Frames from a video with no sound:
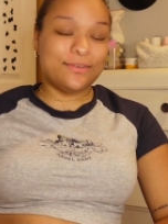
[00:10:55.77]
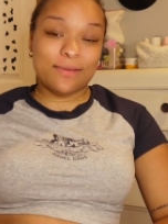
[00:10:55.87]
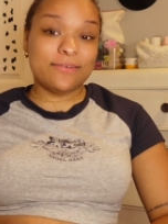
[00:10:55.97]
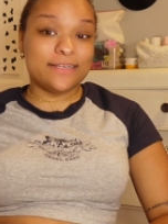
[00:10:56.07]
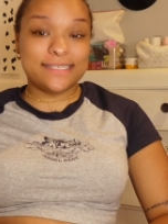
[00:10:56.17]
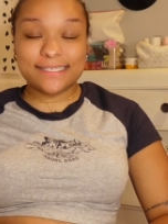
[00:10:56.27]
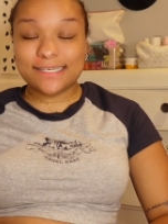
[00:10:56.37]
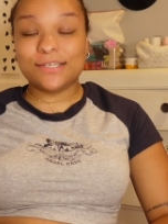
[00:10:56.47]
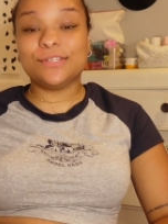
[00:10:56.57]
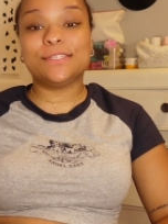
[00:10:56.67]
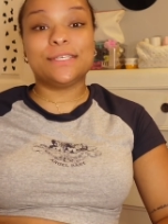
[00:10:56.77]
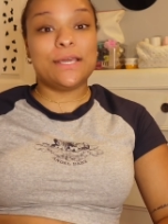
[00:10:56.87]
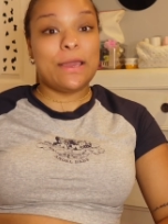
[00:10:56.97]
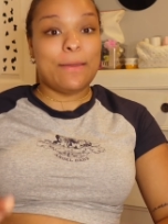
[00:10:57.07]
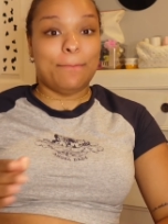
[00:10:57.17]
To my rising
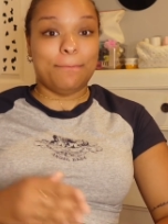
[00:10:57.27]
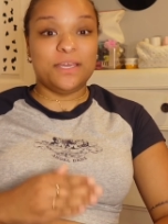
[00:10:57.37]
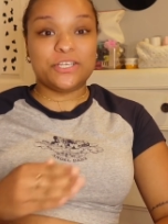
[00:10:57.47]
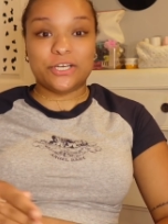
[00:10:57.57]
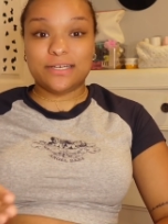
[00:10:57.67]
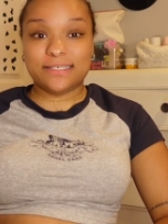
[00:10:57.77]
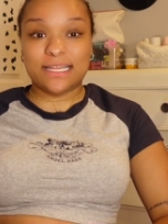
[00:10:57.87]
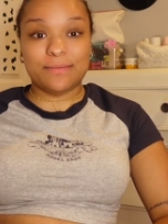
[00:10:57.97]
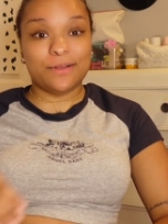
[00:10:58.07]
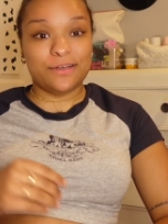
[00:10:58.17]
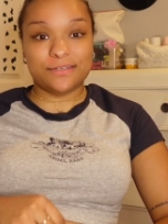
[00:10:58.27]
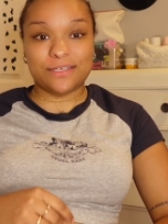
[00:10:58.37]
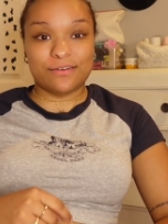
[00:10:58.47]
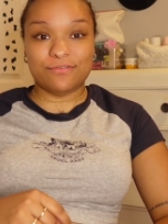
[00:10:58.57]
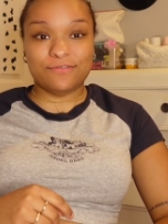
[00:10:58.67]
seniors, be sure to celebrate
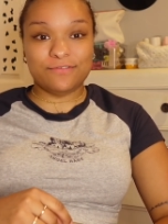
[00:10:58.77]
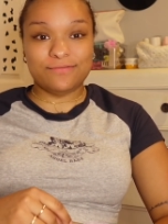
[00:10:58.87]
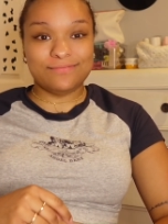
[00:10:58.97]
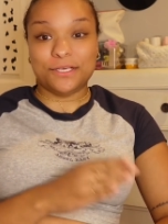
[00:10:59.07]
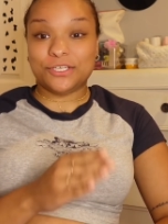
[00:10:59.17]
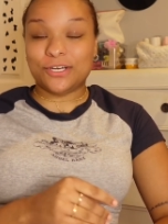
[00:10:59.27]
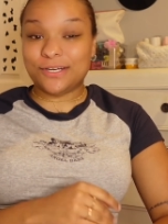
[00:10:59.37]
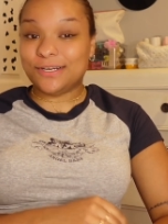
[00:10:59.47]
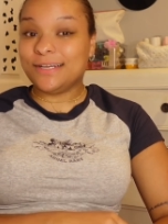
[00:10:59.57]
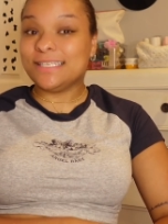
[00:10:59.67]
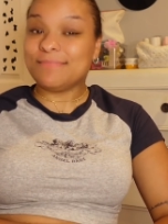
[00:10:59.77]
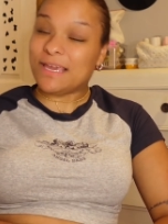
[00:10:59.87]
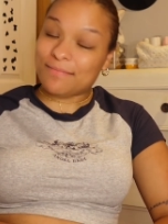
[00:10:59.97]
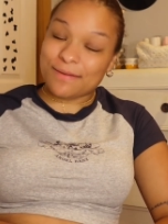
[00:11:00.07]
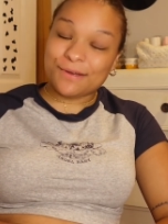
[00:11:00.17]
yourself. Be sure to
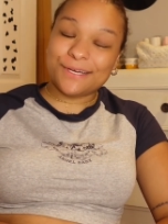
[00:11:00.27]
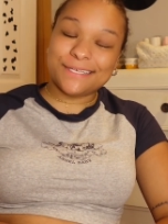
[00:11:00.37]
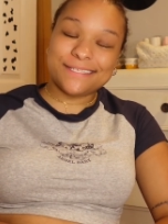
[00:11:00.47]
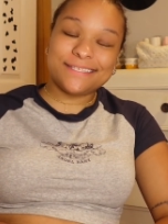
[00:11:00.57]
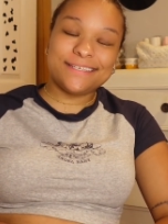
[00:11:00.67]
make memories.